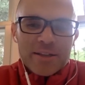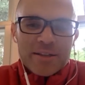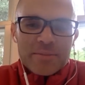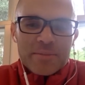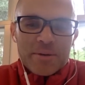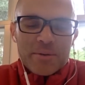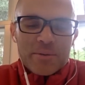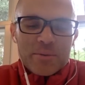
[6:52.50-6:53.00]

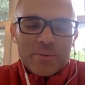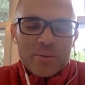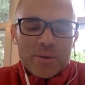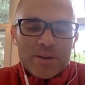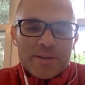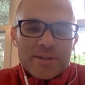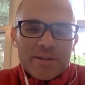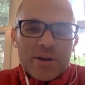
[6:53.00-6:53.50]
but what
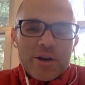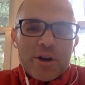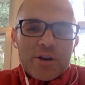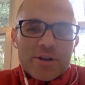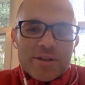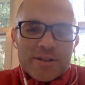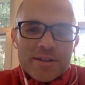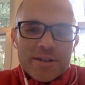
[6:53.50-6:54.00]
is the
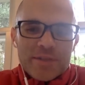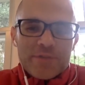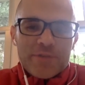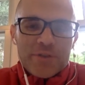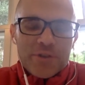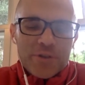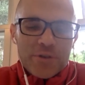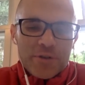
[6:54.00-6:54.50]
hardest thing for
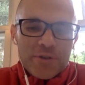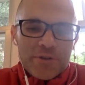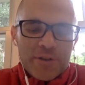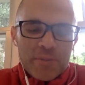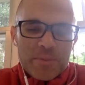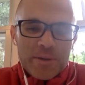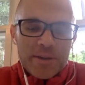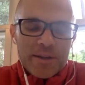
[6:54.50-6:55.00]
you to flip
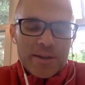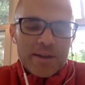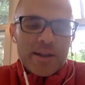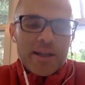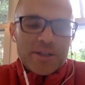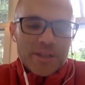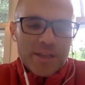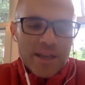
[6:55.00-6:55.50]
it in
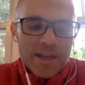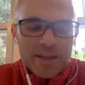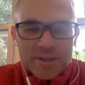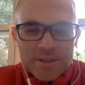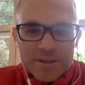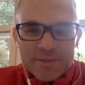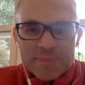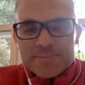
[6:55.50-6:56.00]

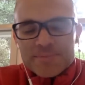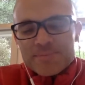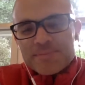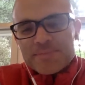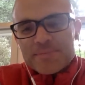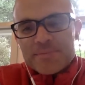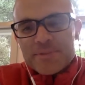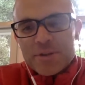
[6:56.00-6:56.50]
education,
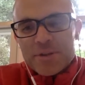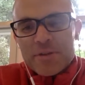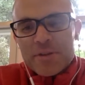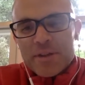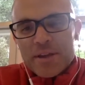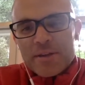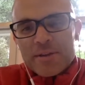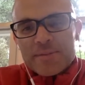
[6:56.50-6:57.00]
do you
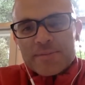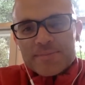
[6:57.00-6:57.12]
think?